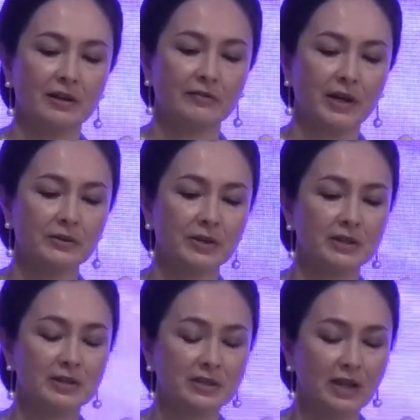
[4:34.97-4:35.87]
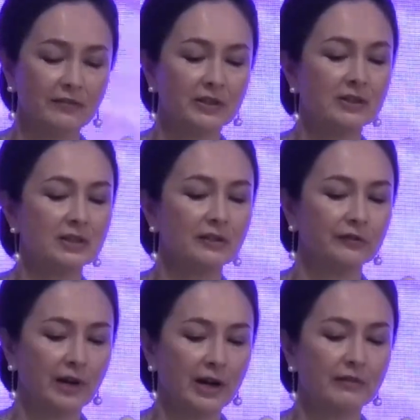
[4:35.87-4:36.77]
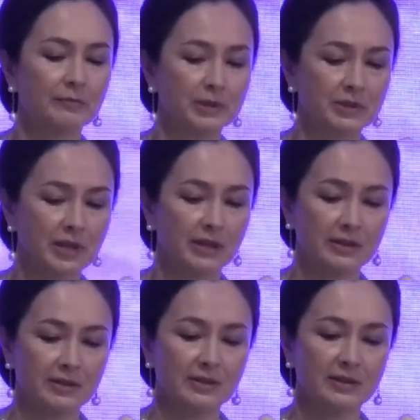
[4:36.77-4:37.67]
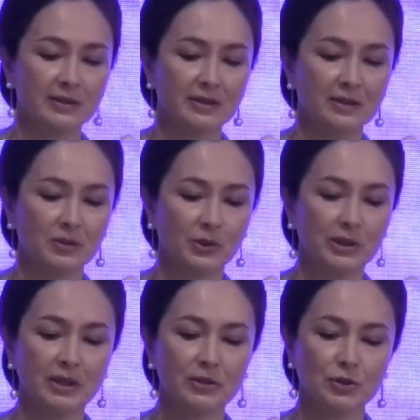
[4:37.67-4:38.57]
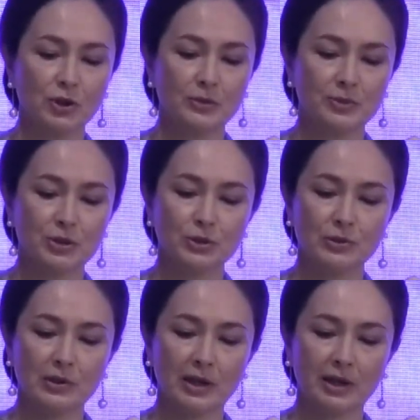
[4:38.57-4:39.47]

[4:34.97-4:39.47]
found that 75% quit their jobs due to